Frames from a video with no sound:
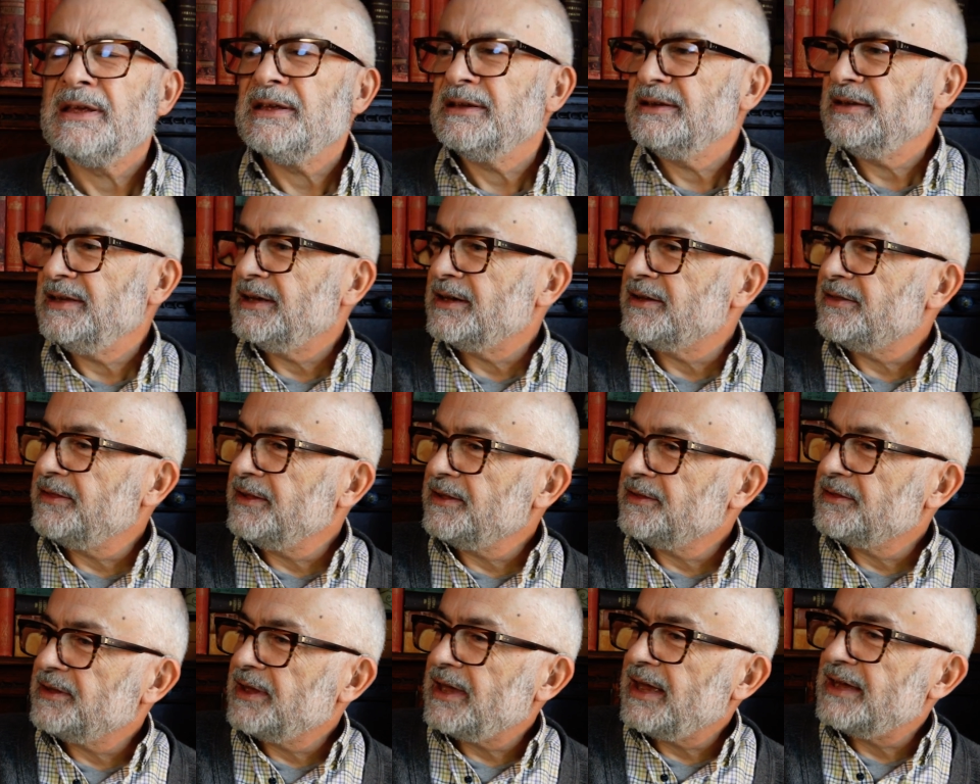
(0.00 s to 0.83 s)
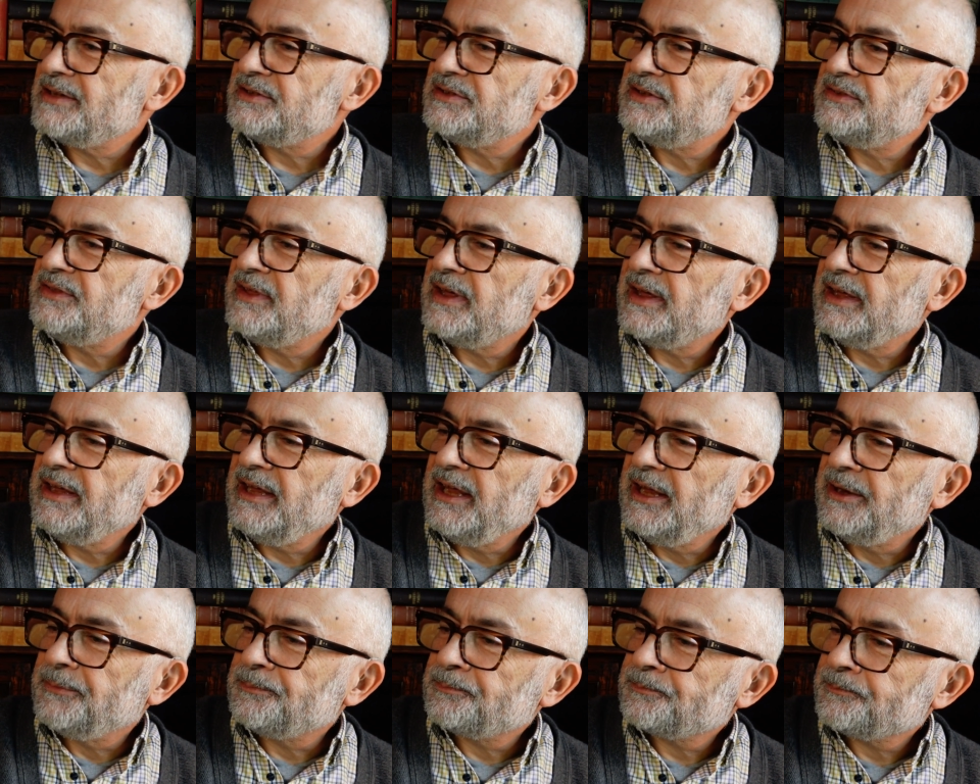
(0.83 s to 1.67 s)
Yeah, I think they added that
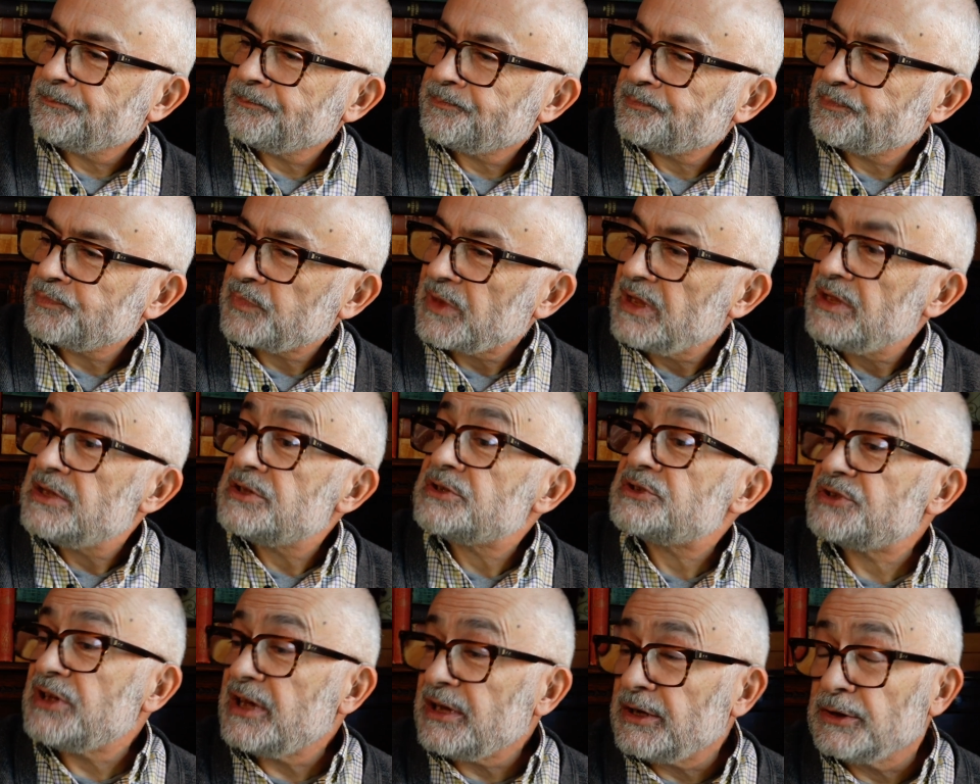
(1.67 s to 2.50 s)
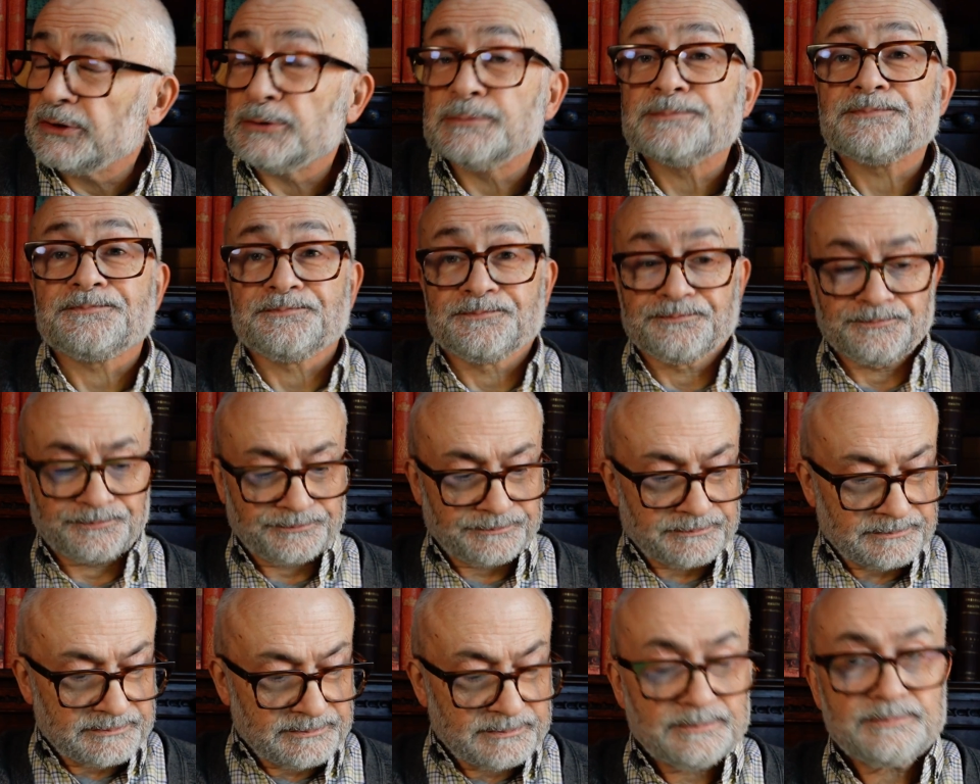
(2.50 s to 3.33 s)
in. So
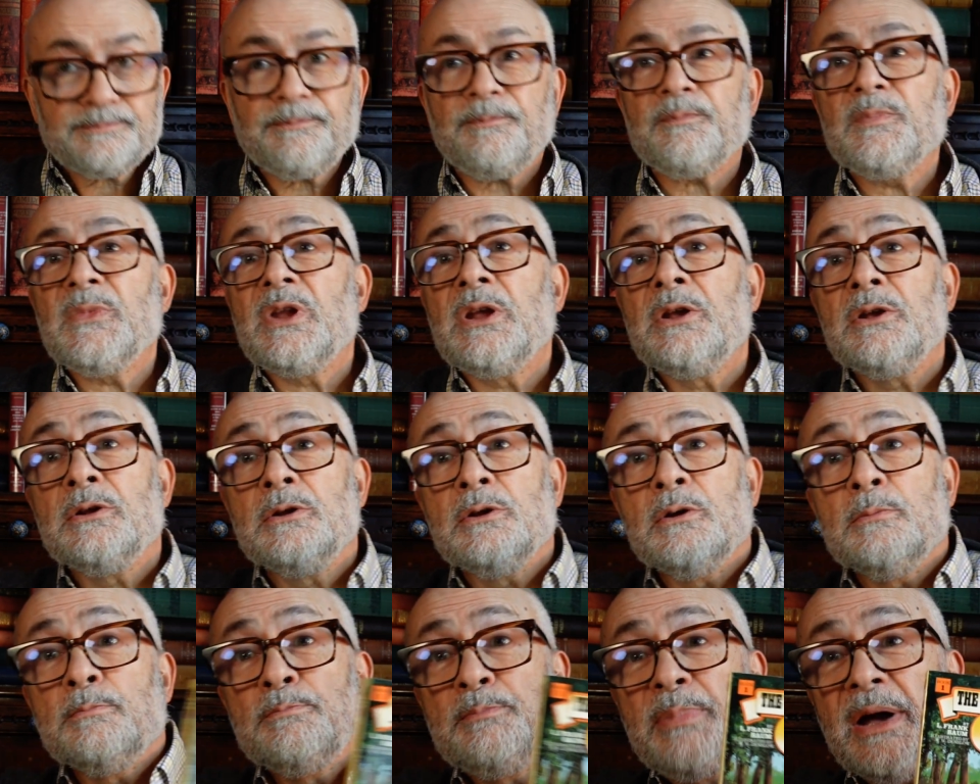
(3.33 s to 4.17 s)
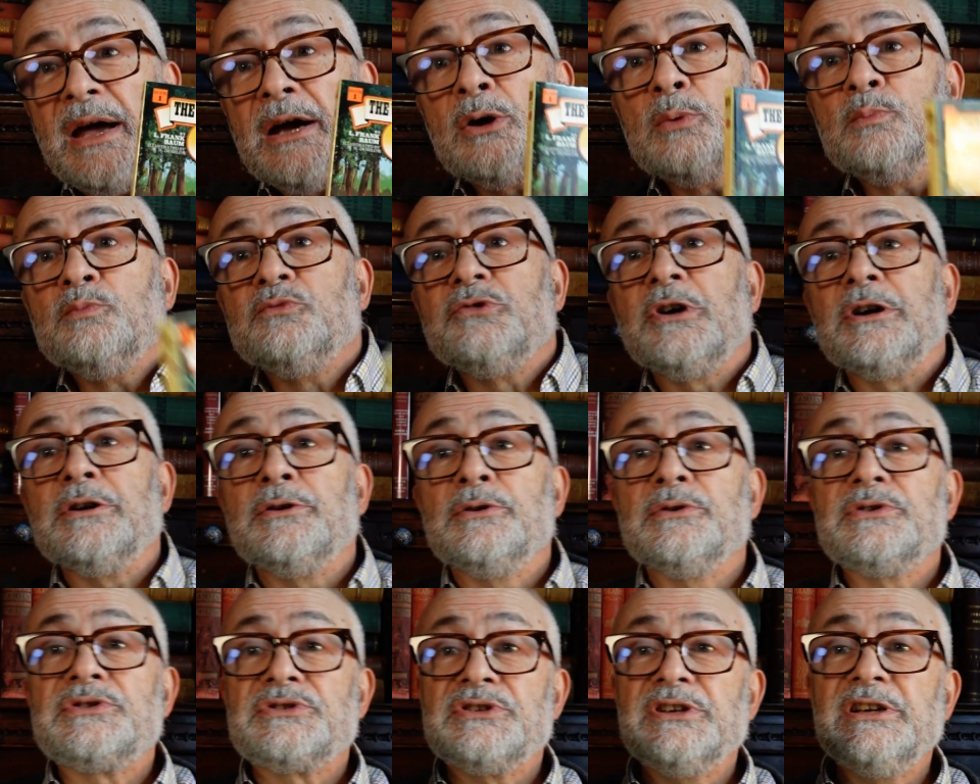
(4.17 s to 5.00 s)
Baum
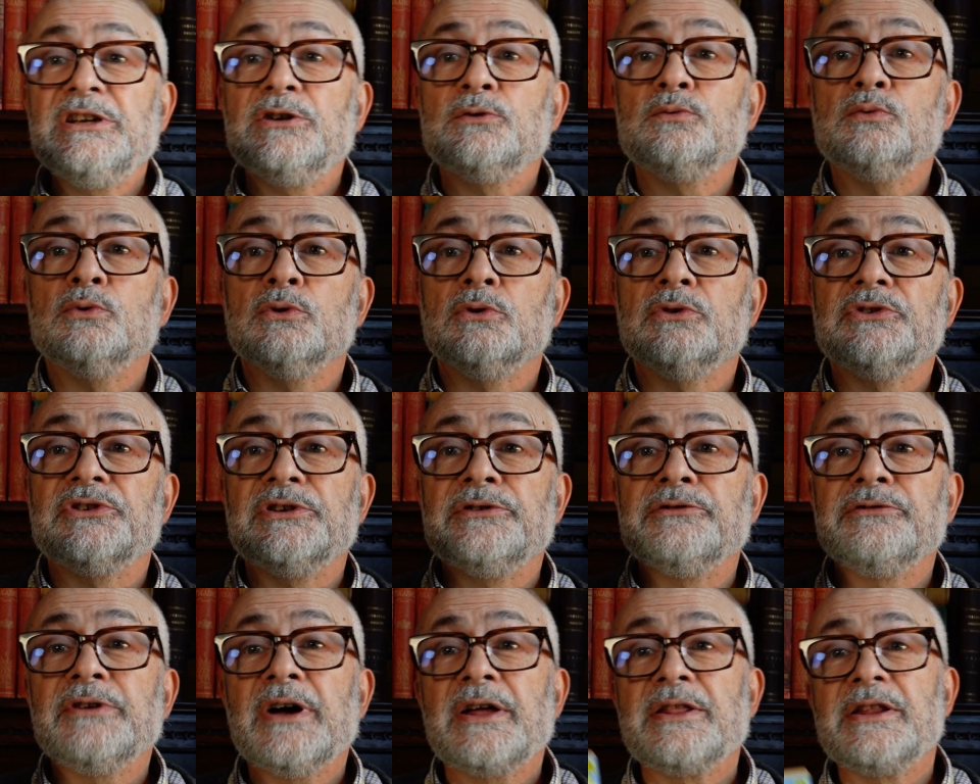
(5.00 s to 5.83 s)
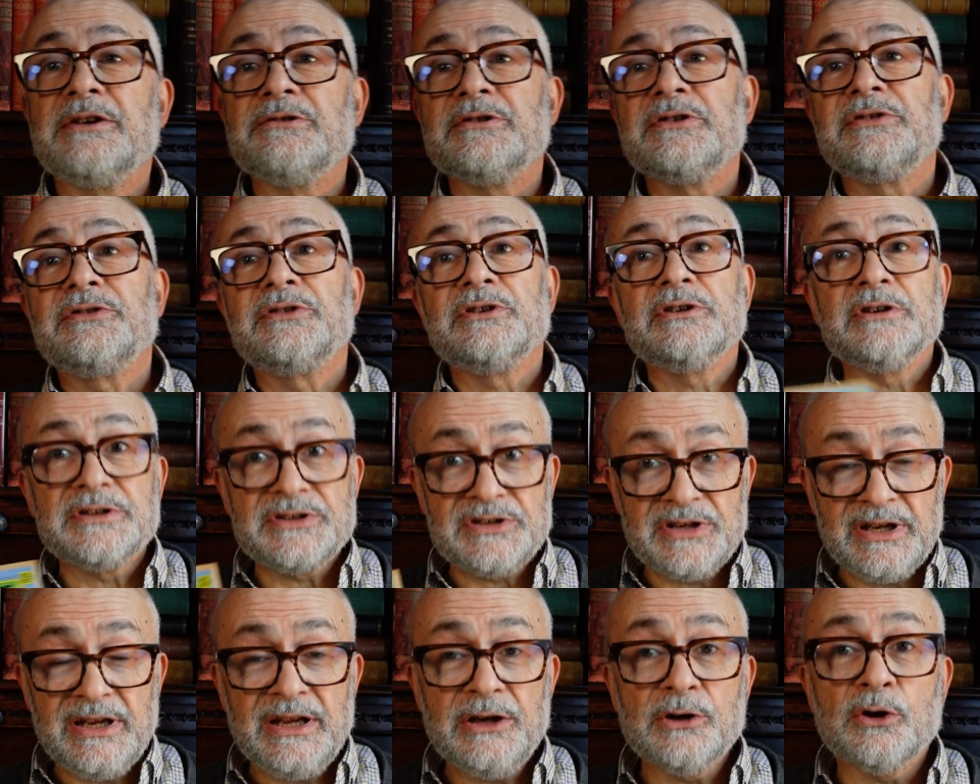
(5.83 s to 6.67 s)
wrote sequels. In fact, there are
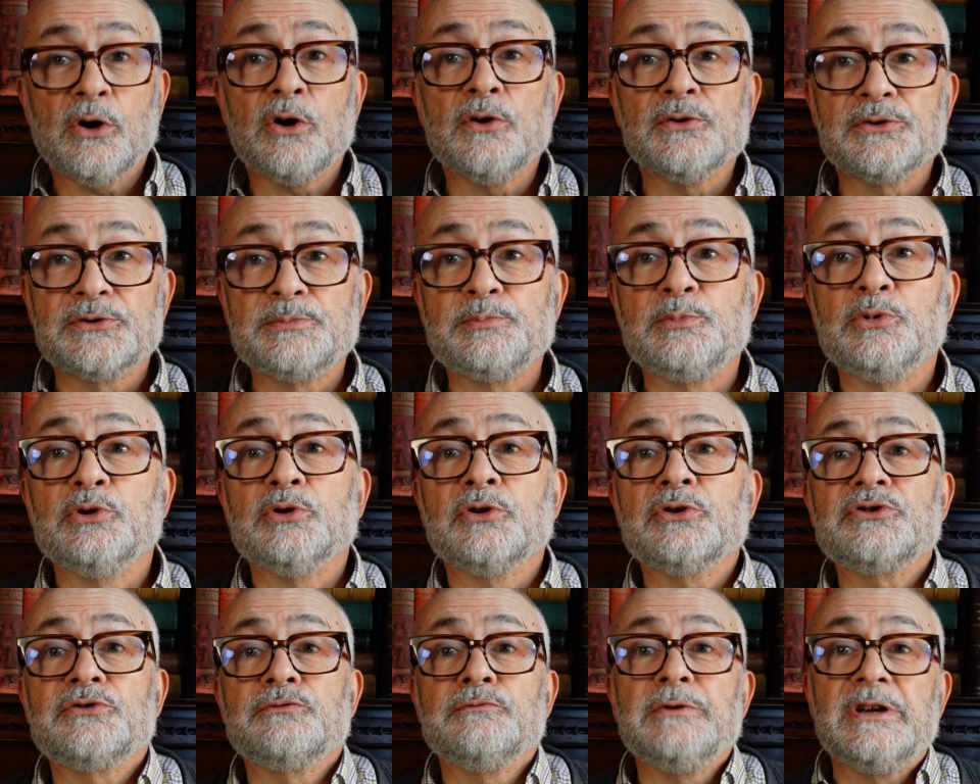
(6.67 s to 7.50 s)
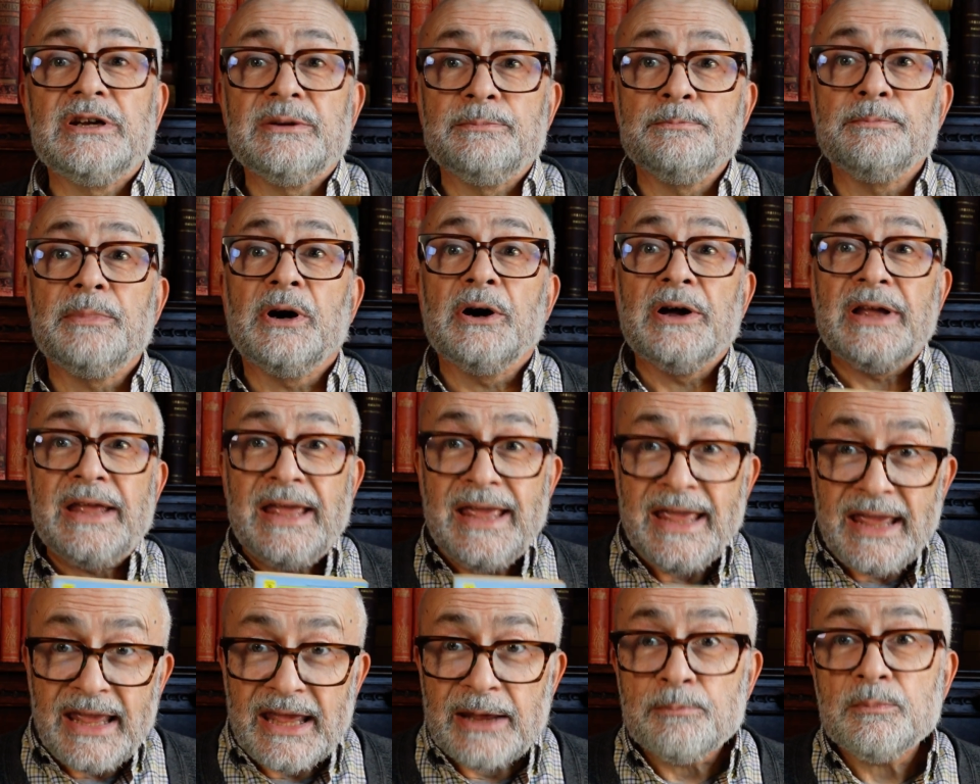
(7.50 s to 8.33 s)
13 Oz books written by
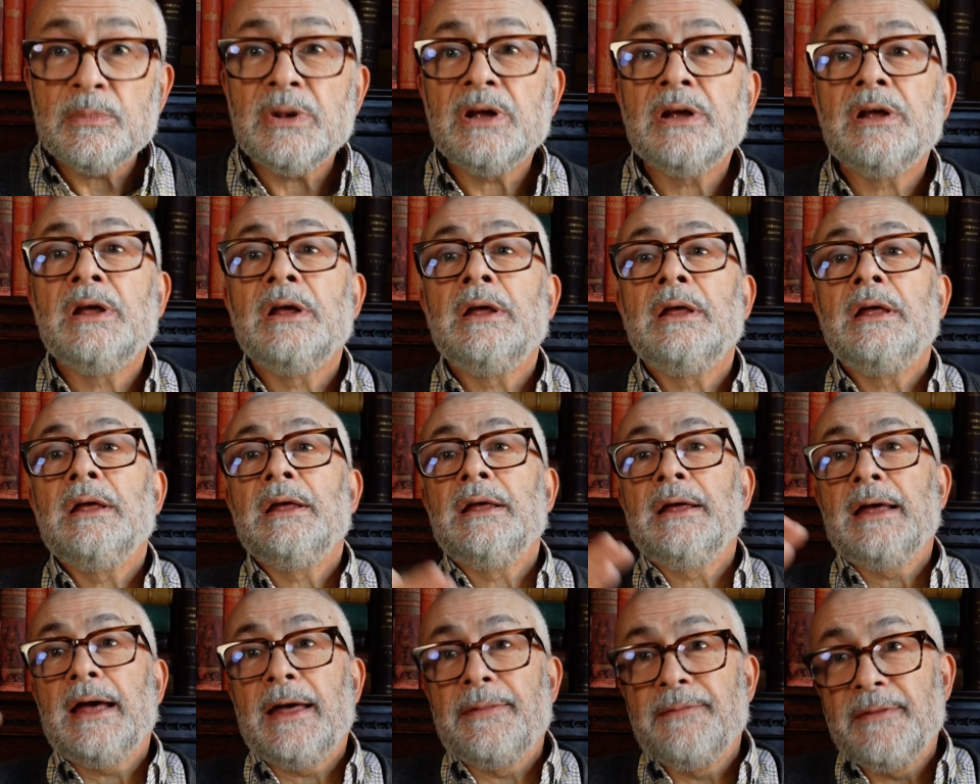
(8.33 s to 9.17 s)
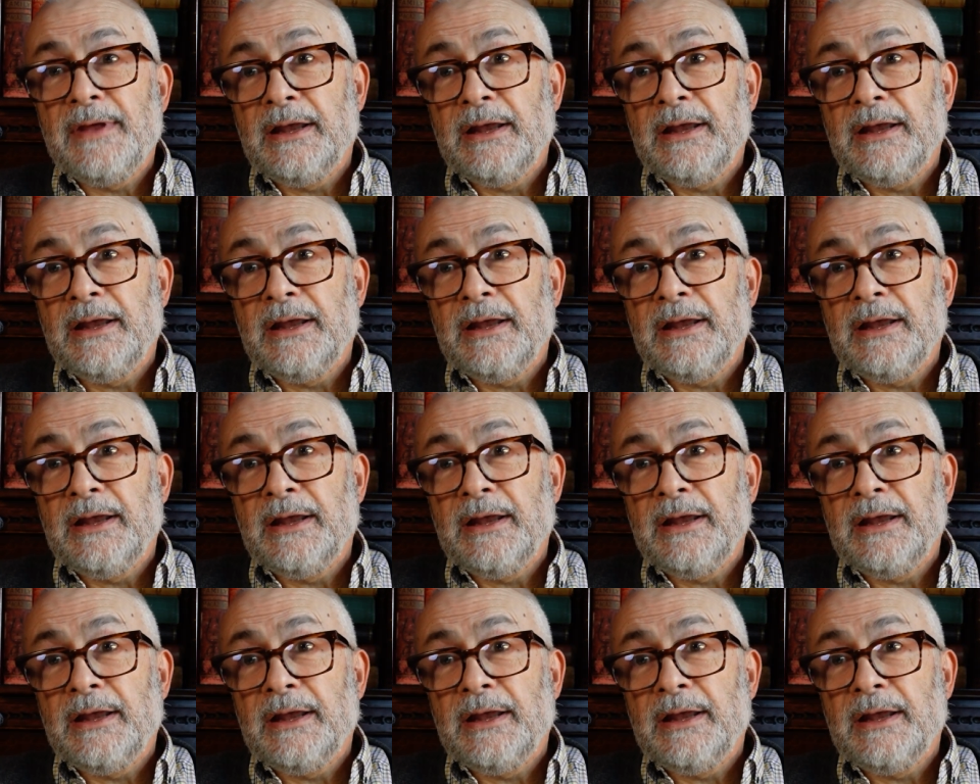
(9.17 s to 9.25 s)
him, and